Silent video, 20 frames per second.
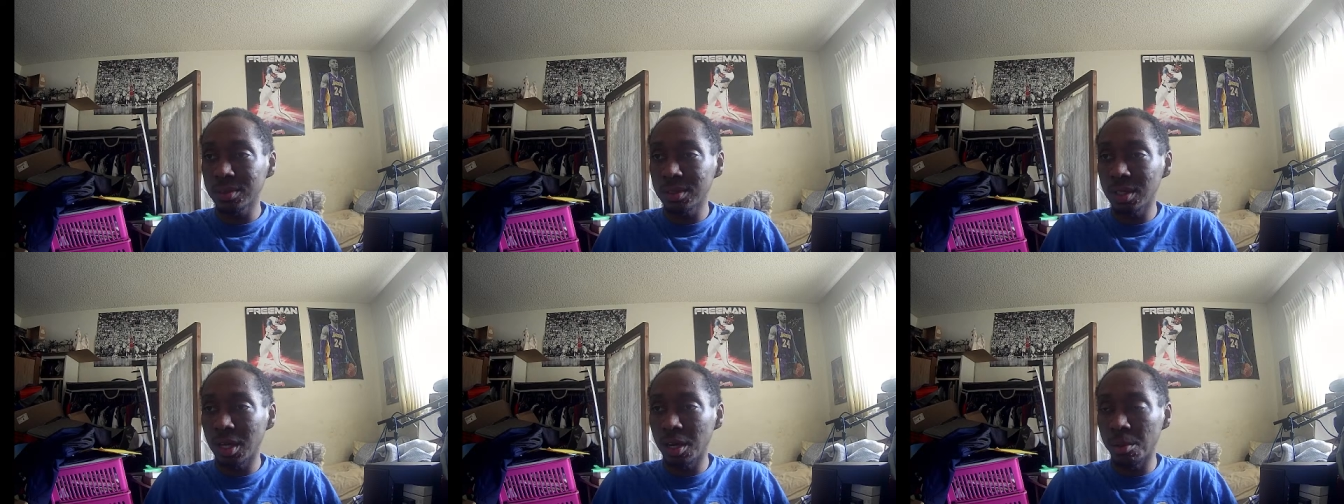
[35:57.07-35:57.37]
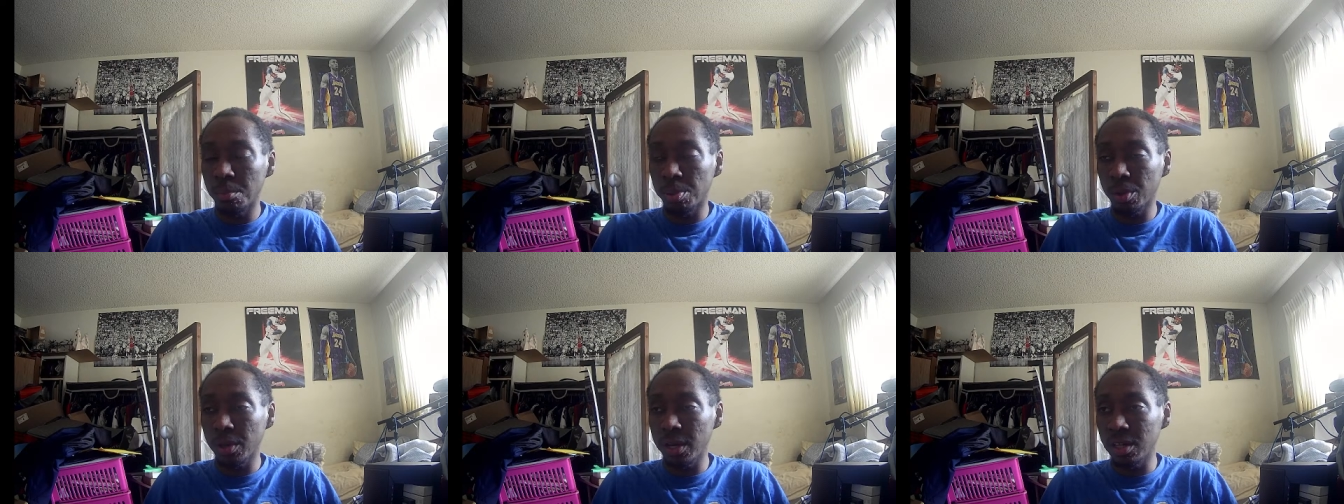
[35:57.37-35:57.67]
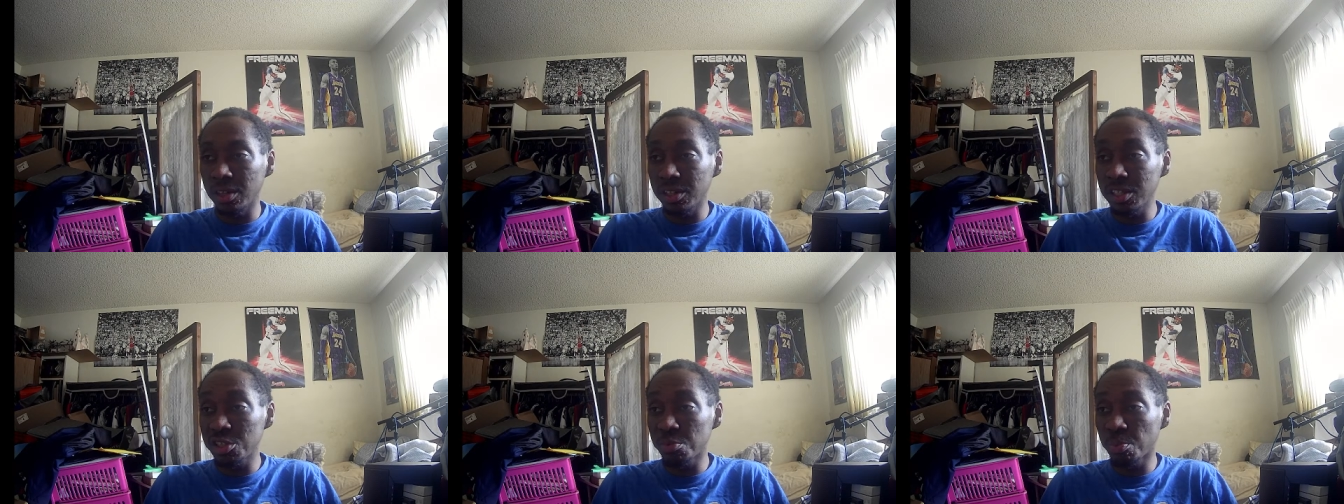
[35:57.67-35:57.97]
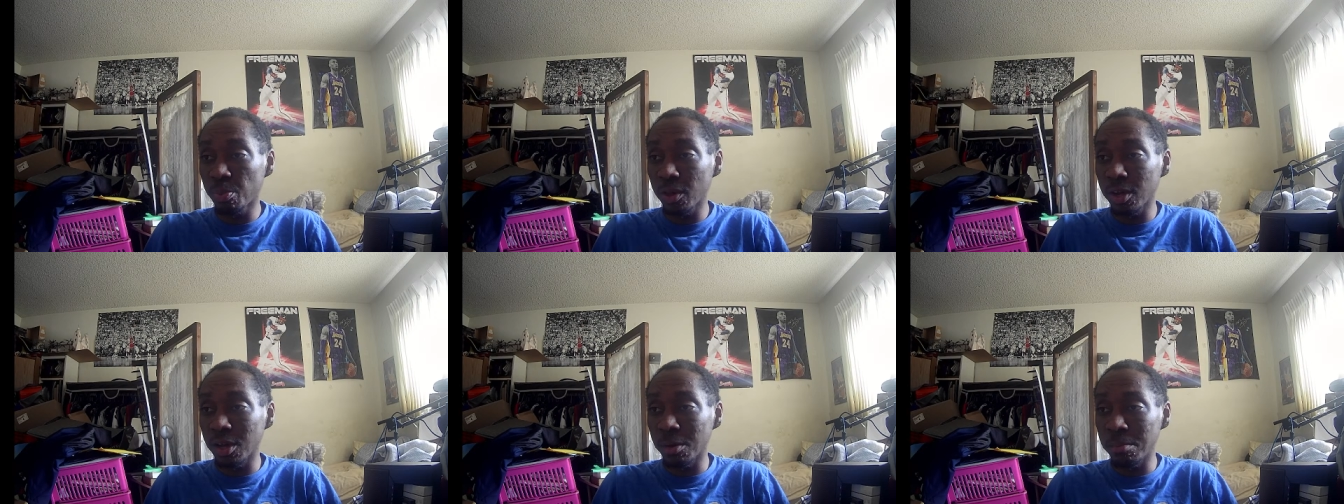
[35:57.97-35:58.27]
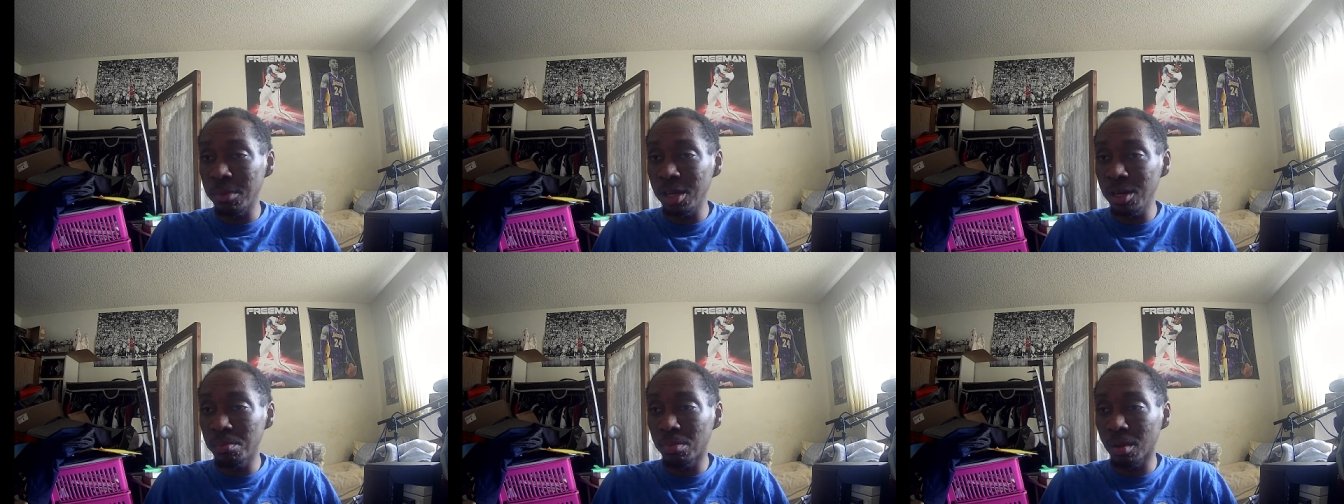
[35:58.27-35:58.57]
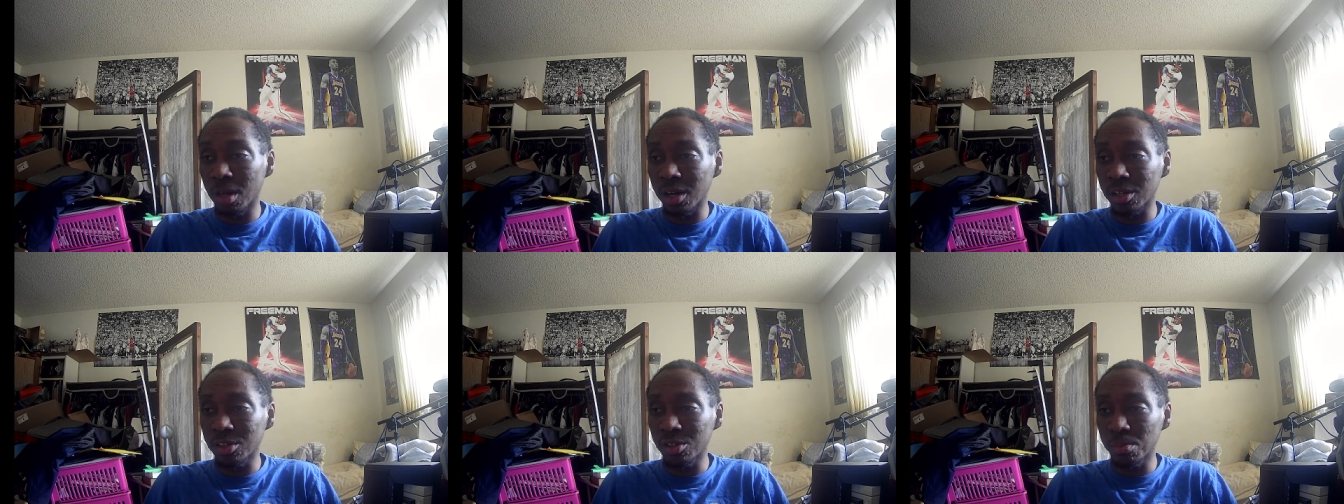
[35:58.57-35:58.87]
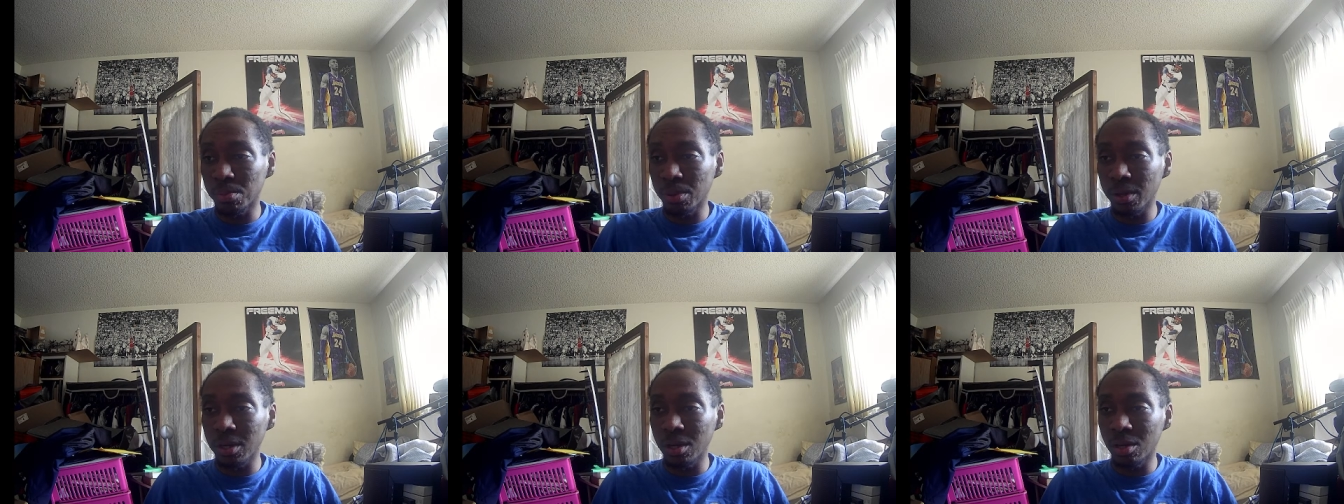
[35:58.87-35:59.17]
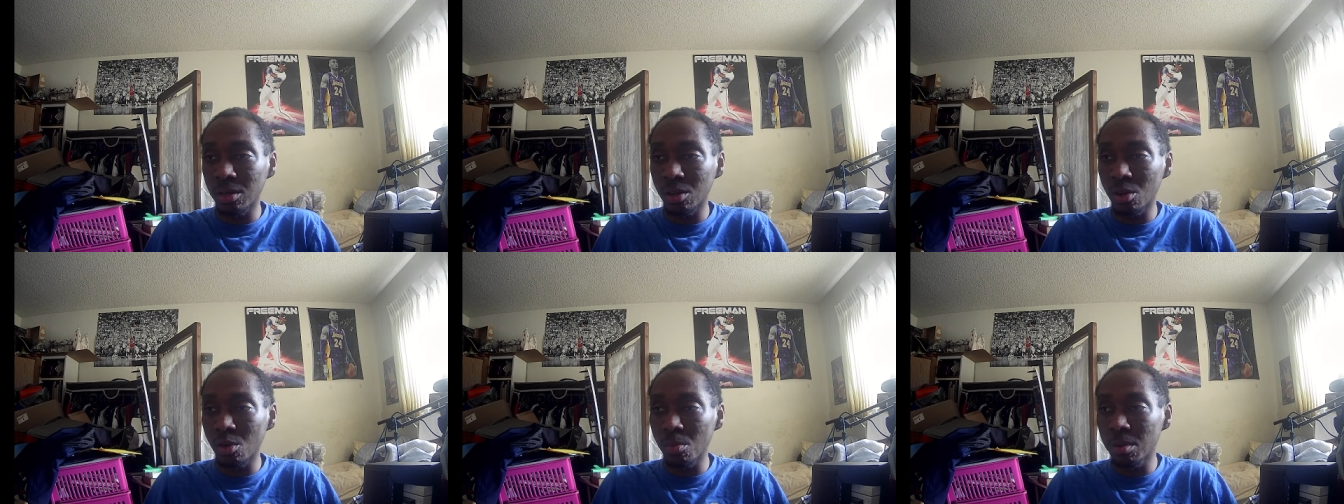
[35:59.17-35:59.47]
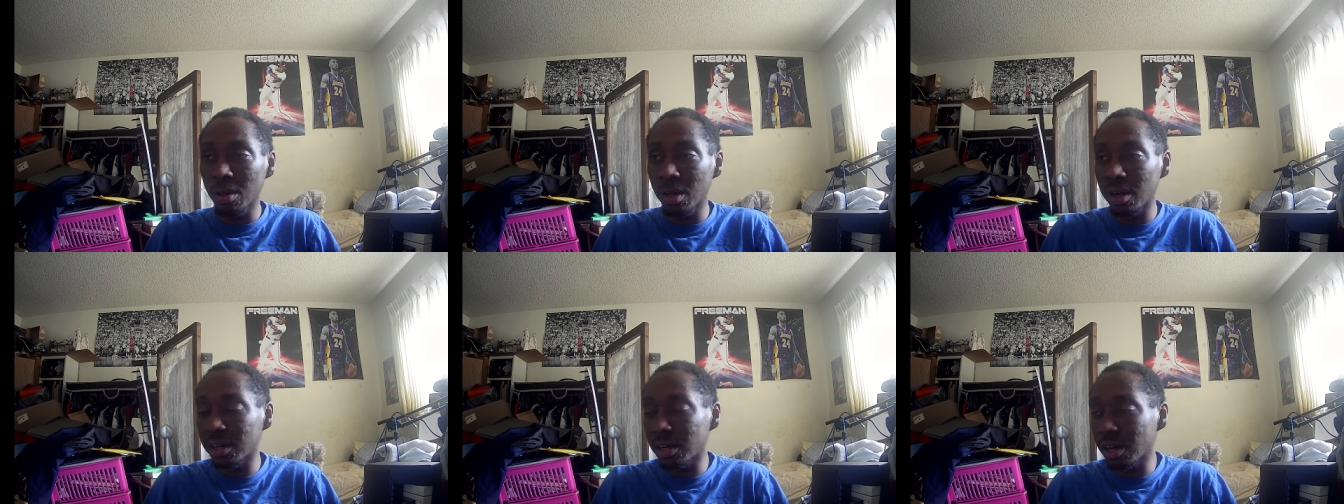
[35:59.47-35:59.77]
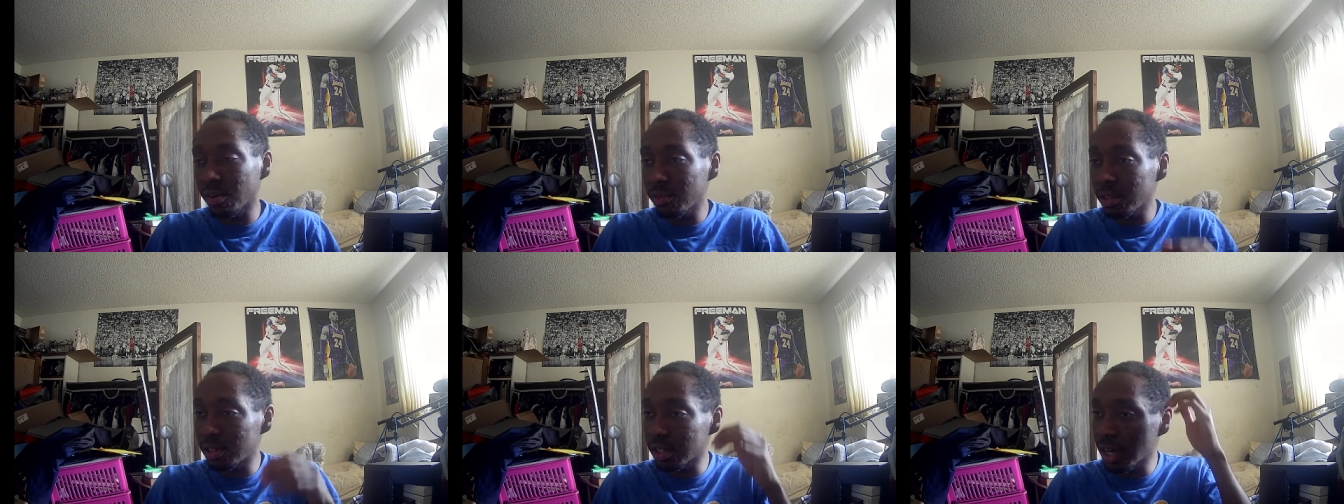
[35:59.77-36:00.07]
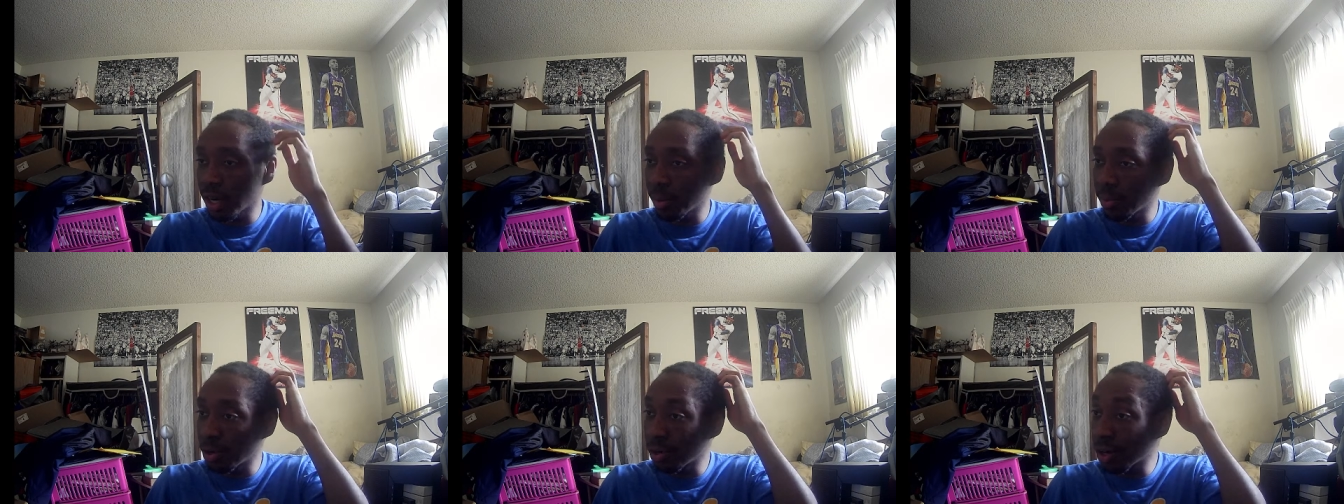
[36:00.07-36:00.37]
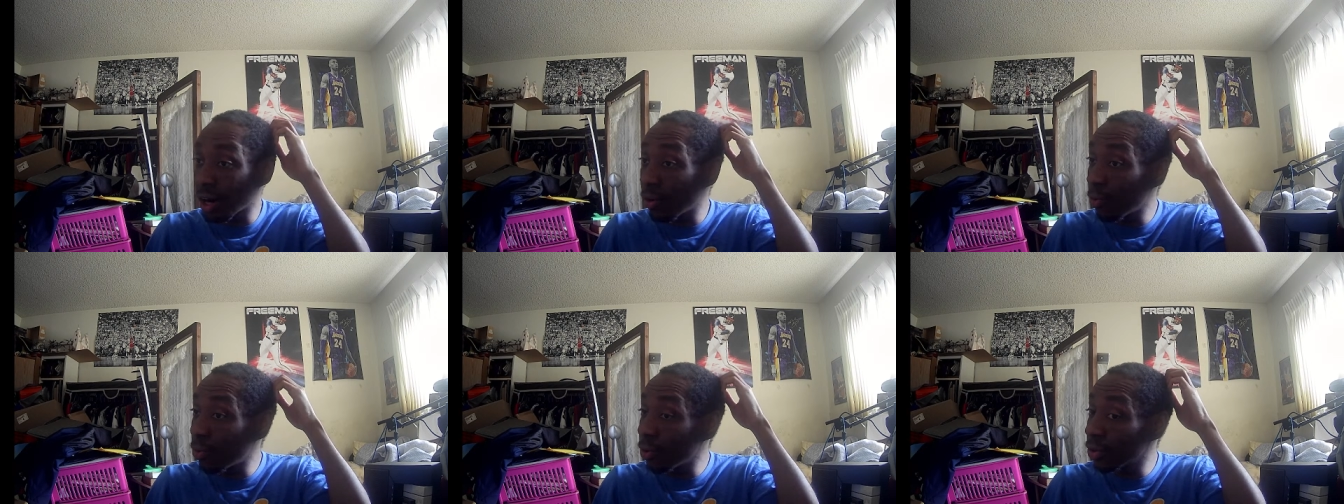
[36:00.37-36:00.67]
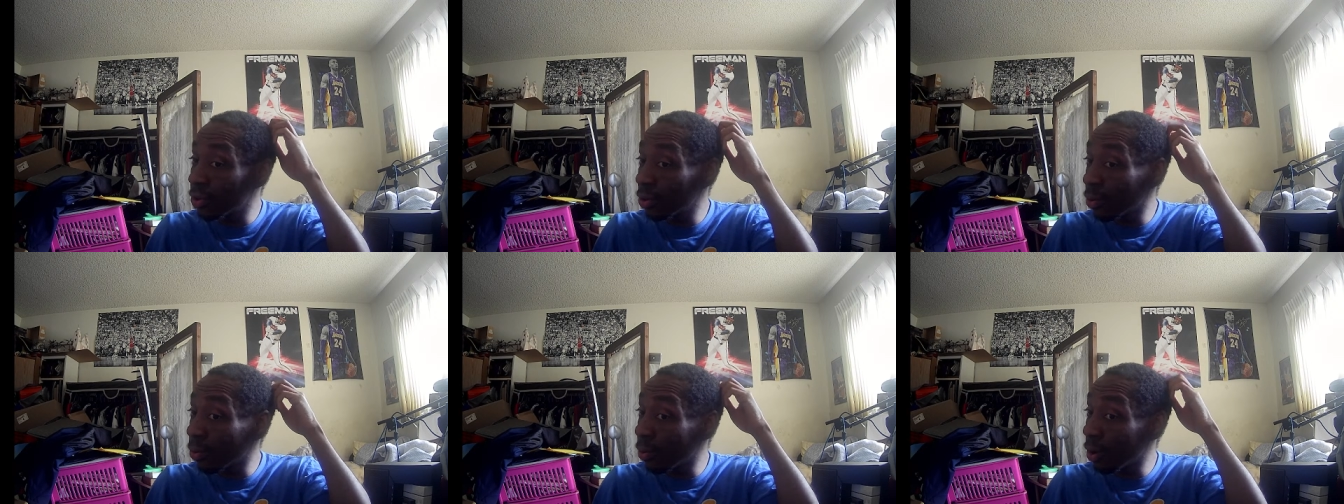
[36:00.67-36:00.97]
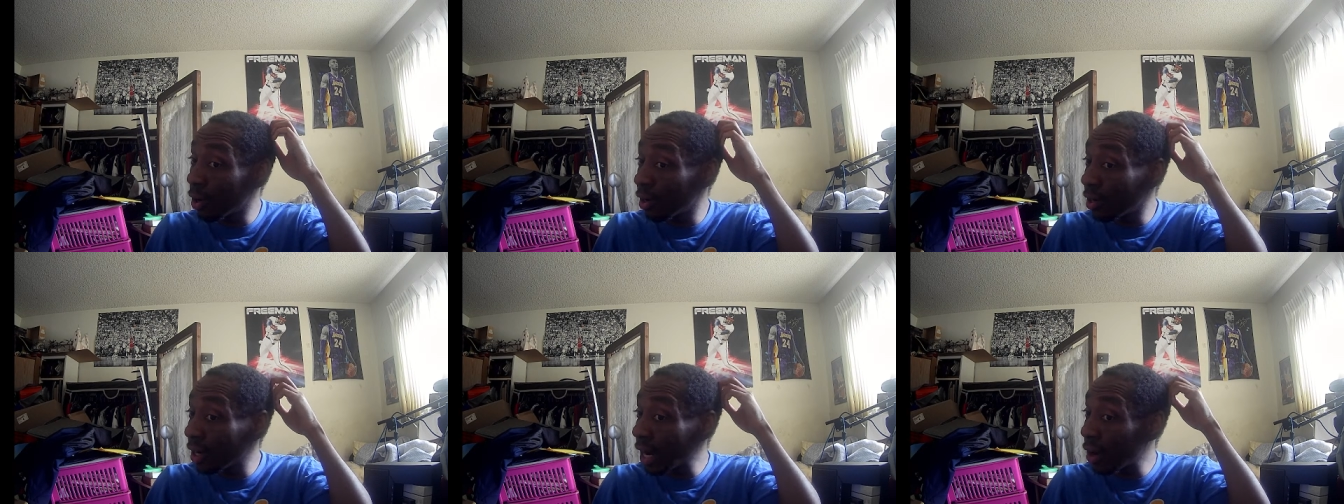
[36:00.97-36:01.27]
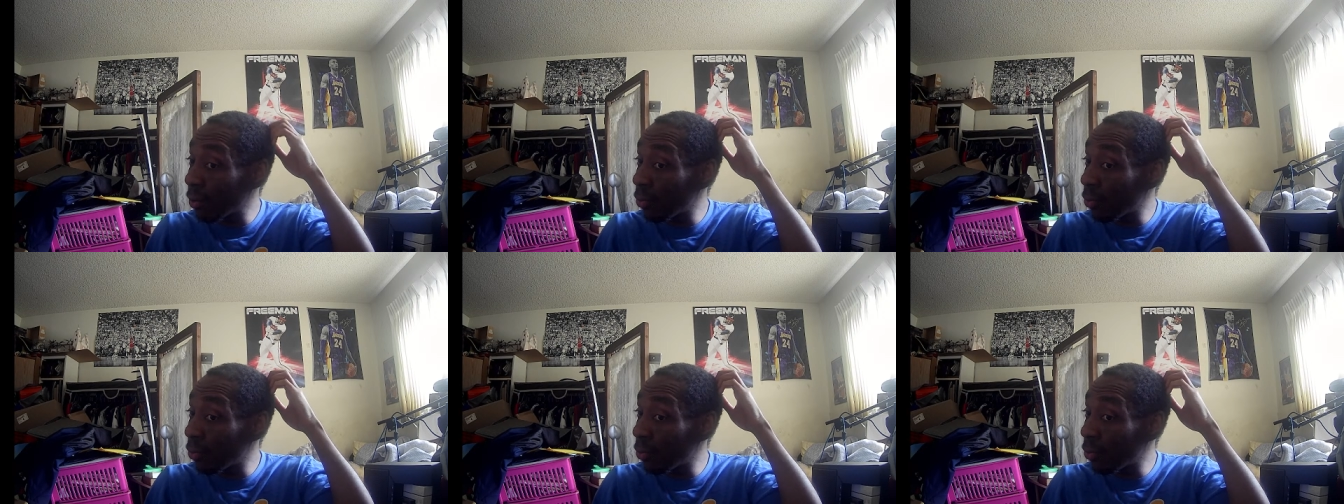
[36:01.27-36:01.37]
and play at least play a mid block. They're playing a low block every time. They're not willing to run, not